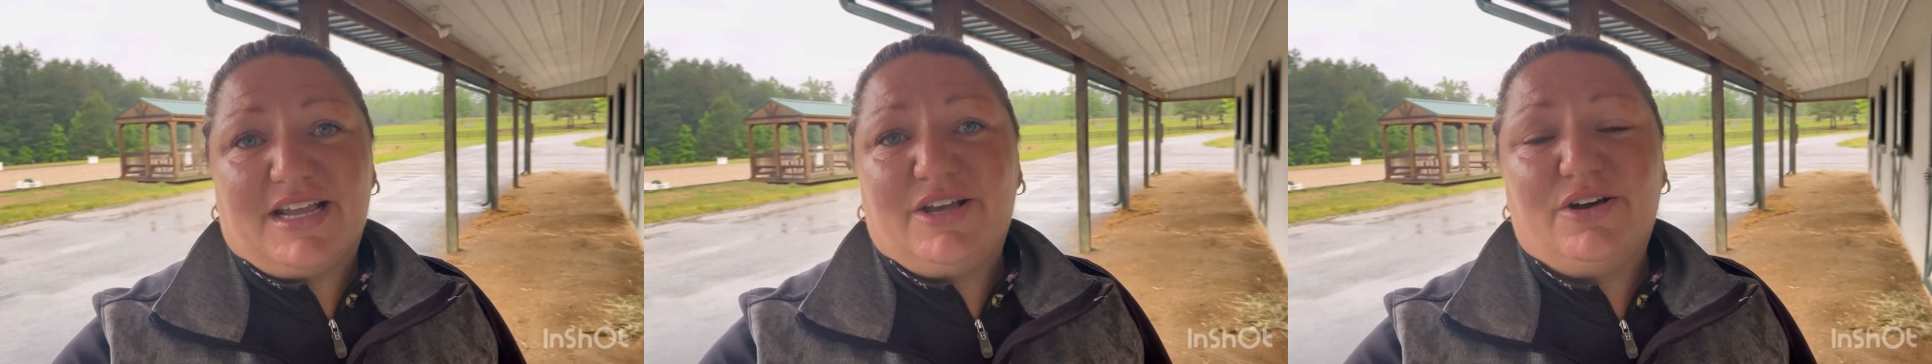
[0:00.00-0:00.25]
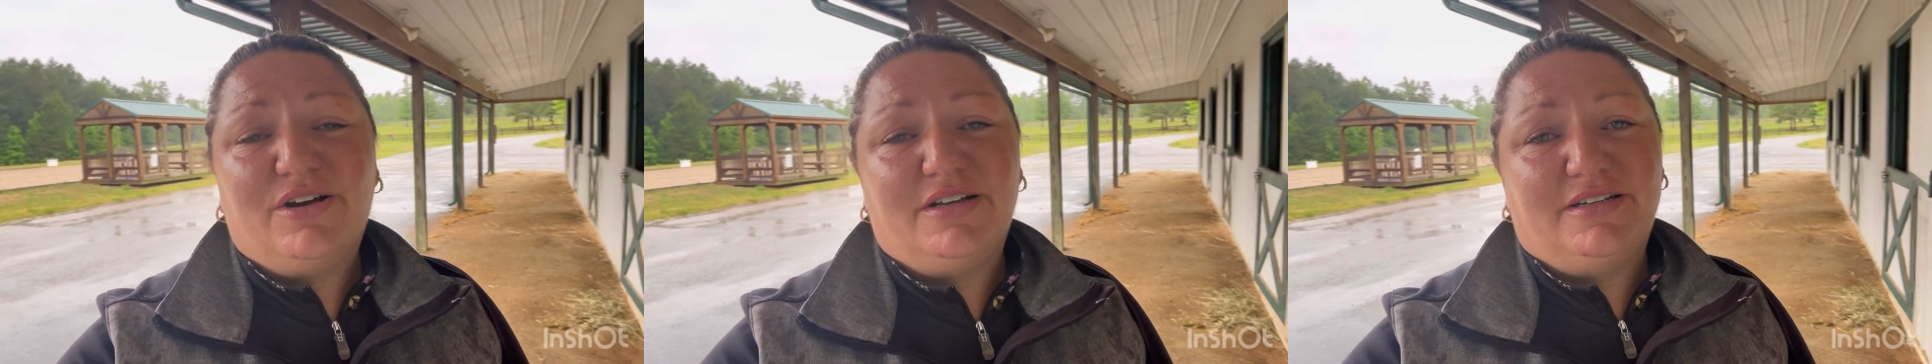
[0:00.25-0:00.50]

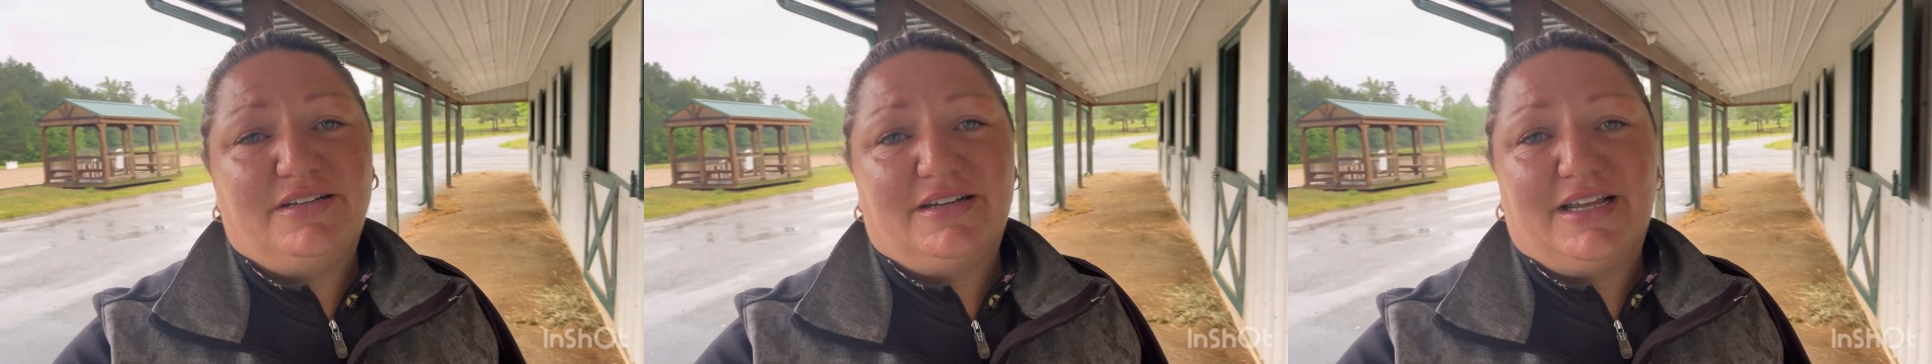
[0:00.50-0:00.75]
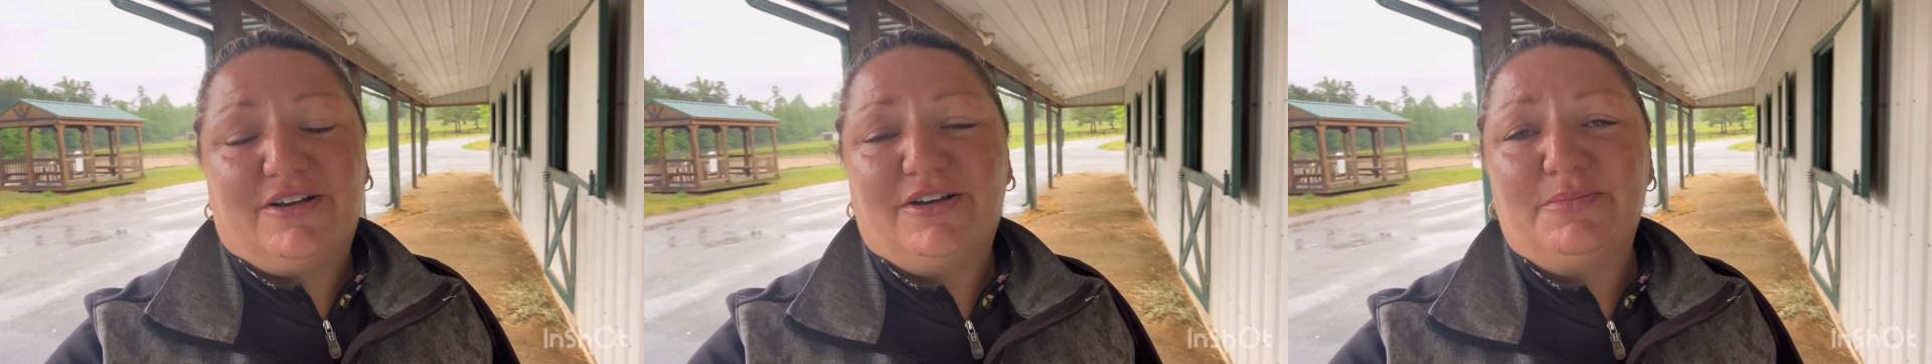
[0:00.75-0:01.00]

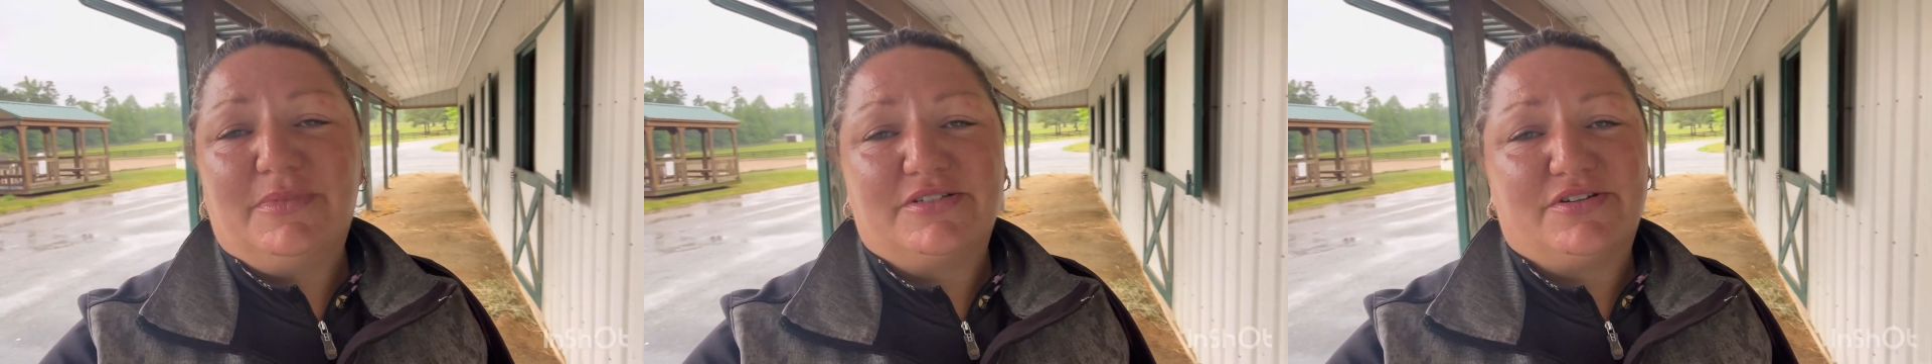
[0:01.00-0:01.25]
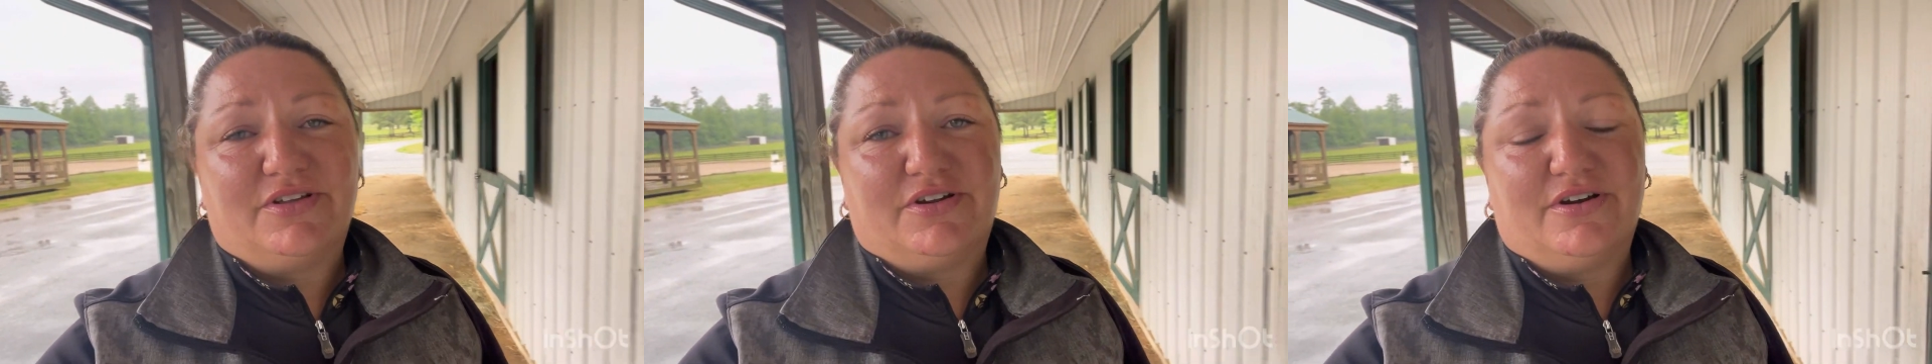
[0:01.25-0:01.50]
couldn't
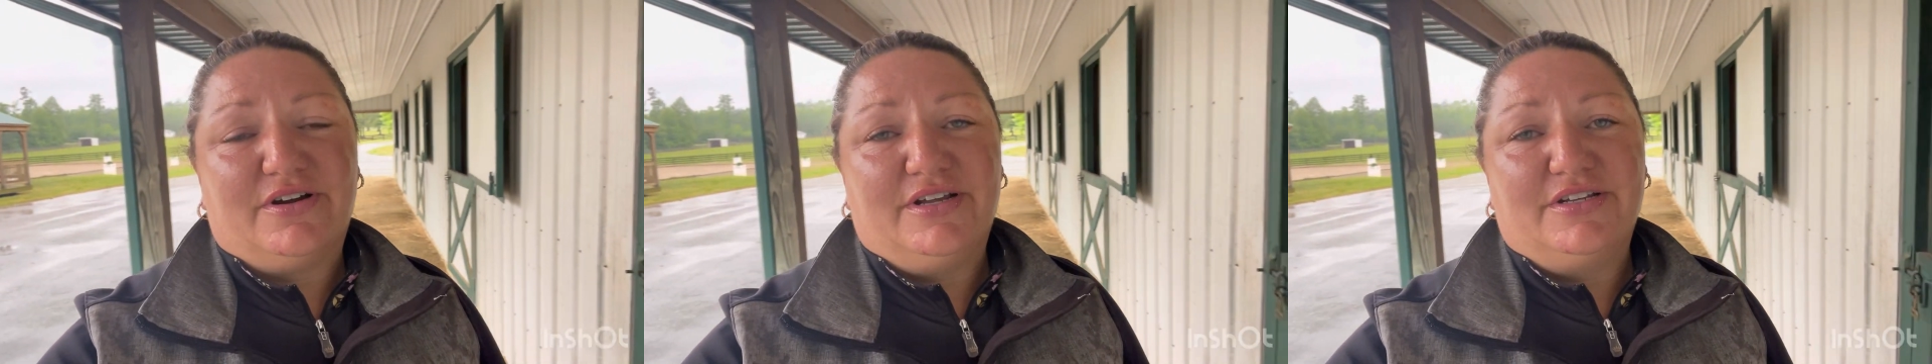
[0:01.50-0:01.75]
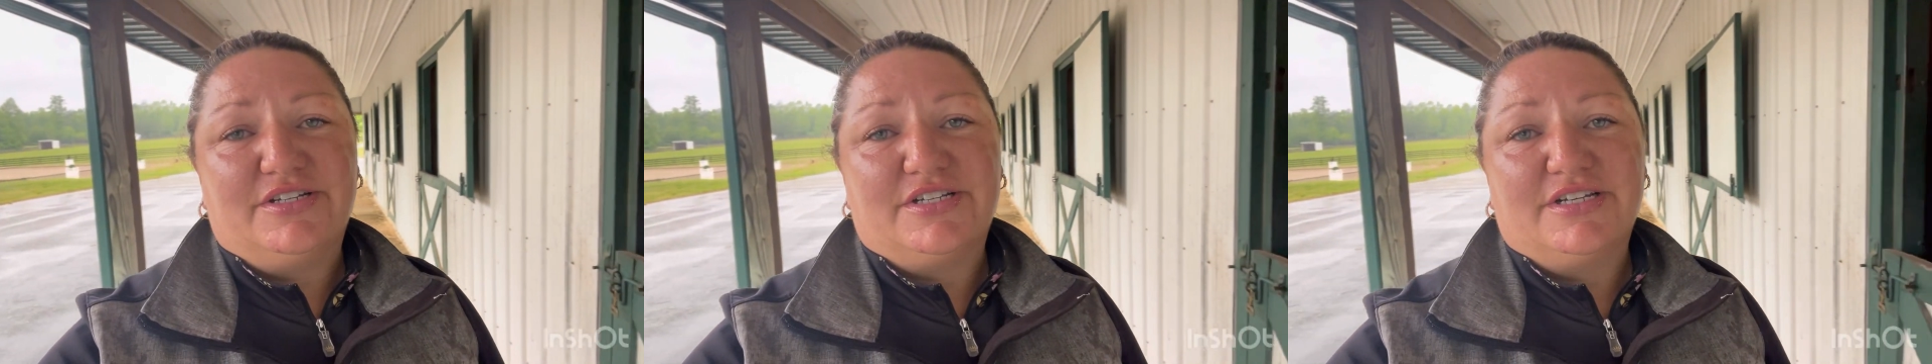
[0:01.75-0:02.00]
muster the
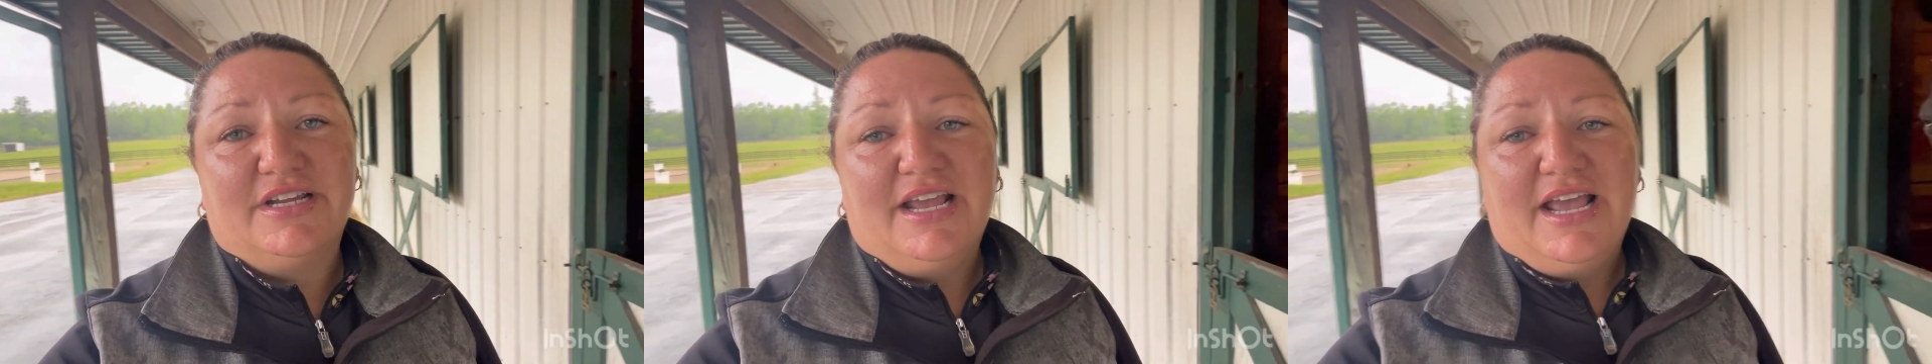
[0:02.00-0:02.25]
courage.